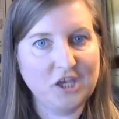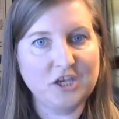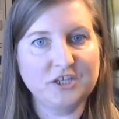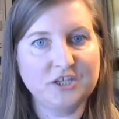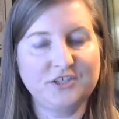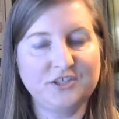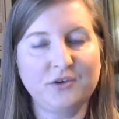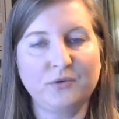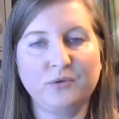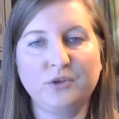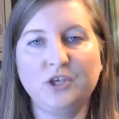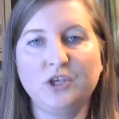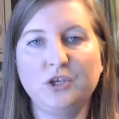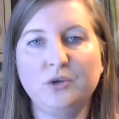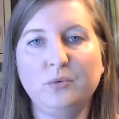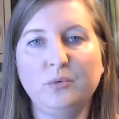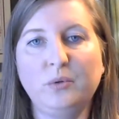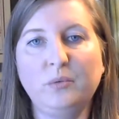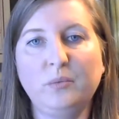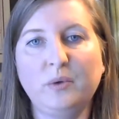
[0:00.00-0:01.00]
so
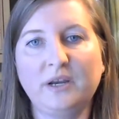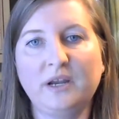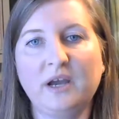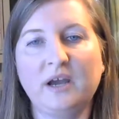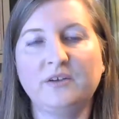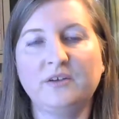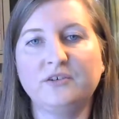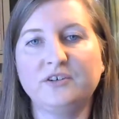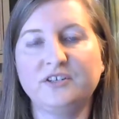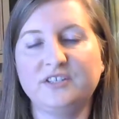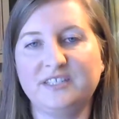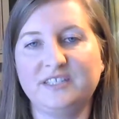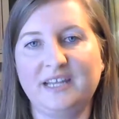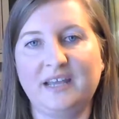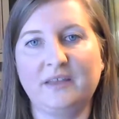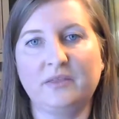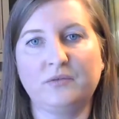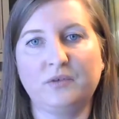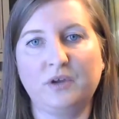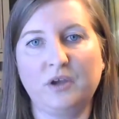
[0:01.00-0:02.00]
you will want to
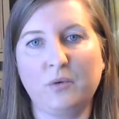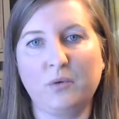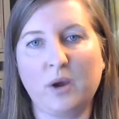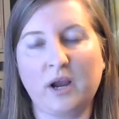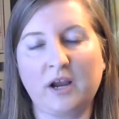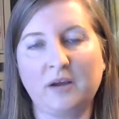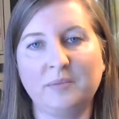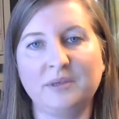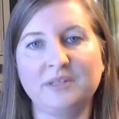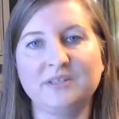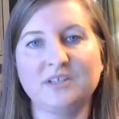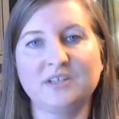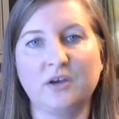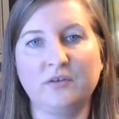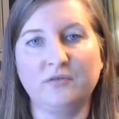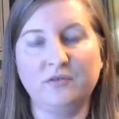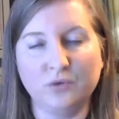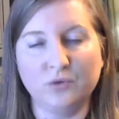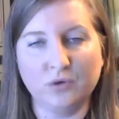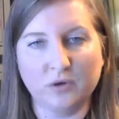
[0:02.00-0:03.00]
understand the requirements
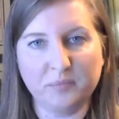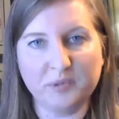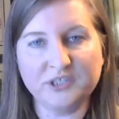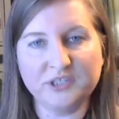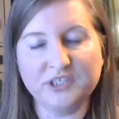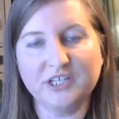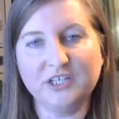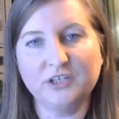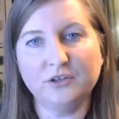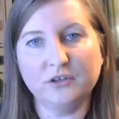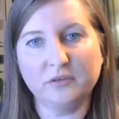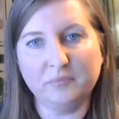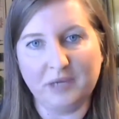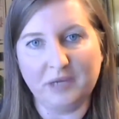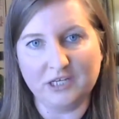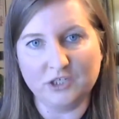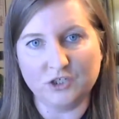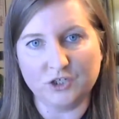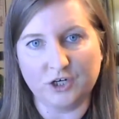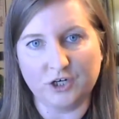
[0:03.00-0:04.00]
of your particular
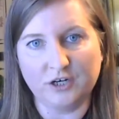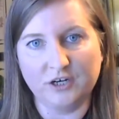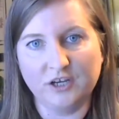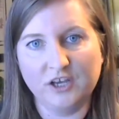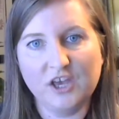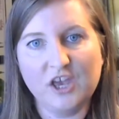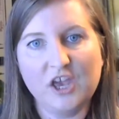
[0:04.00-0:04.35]
major